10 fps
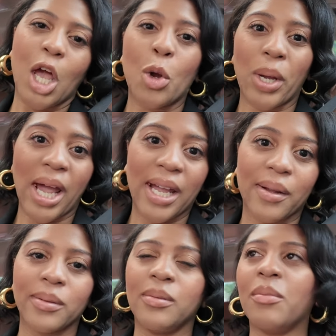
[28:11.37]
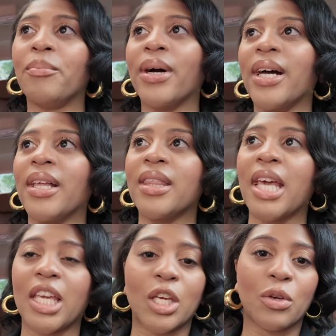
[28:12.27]
okay but
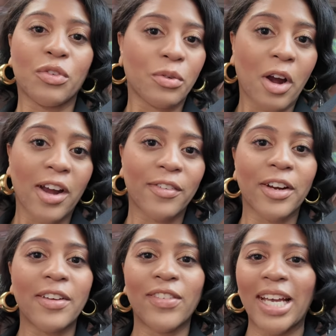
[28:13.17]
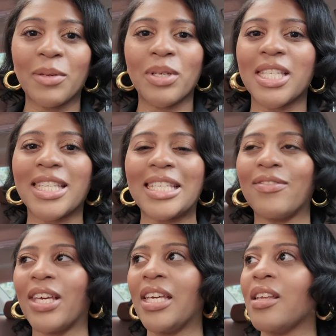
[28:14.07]
thank you Ferrari for inviting me to this
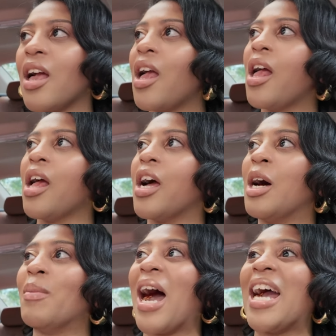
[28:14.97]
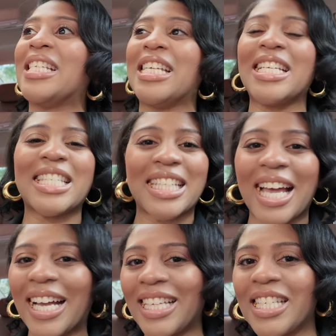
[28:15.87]
event um, I did
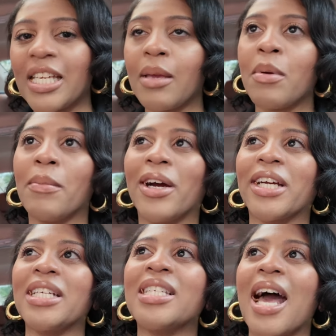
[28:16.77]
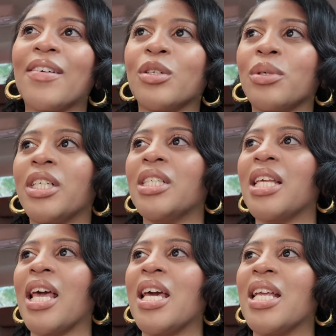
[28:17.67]
slide into Neiman Marcus afterwards
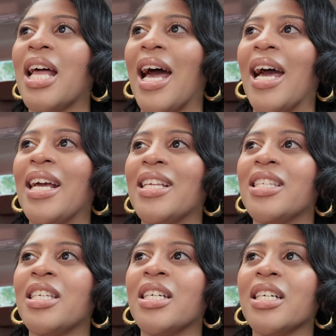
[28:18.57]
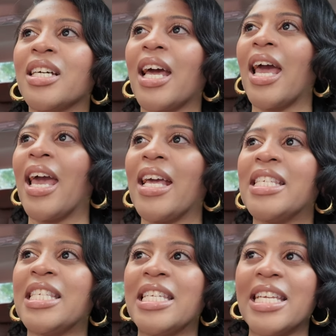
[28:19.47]
and I took a
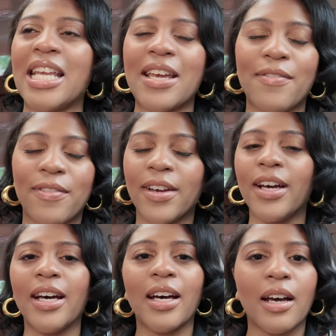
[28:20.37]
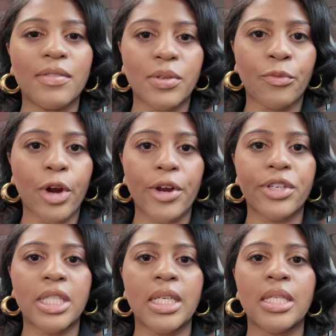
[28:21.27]
sniff of some
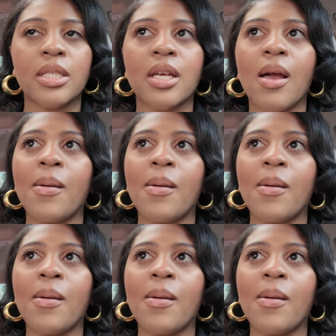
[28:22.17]
fragrances.